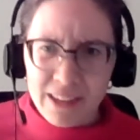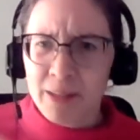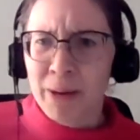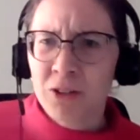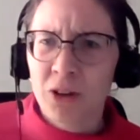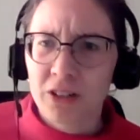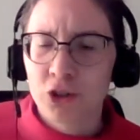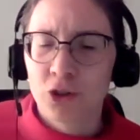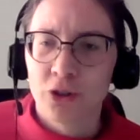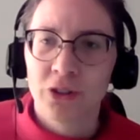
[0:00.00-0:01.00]
they might not
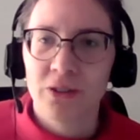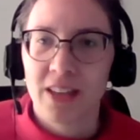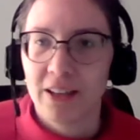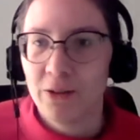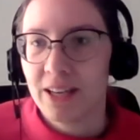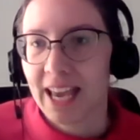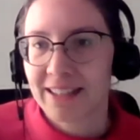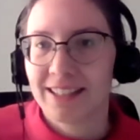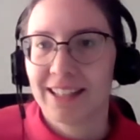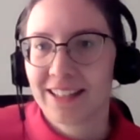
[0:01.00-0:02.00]
assure you that you
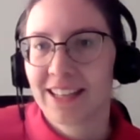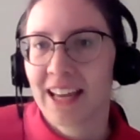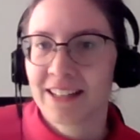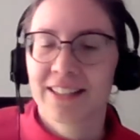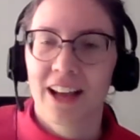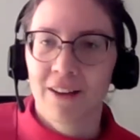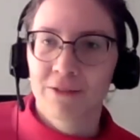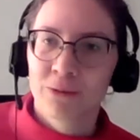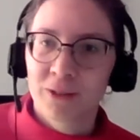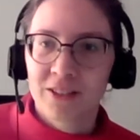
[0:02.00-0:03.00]
get get it
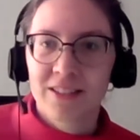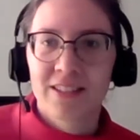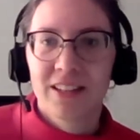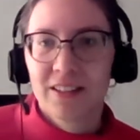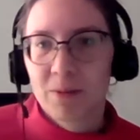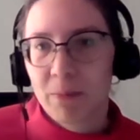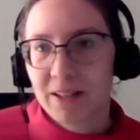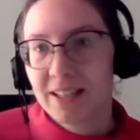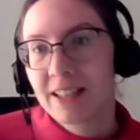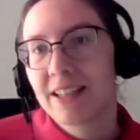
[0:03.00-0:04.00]
afterwards,
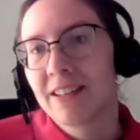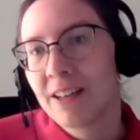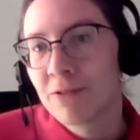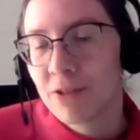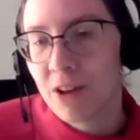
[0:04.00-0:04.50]
but it gives you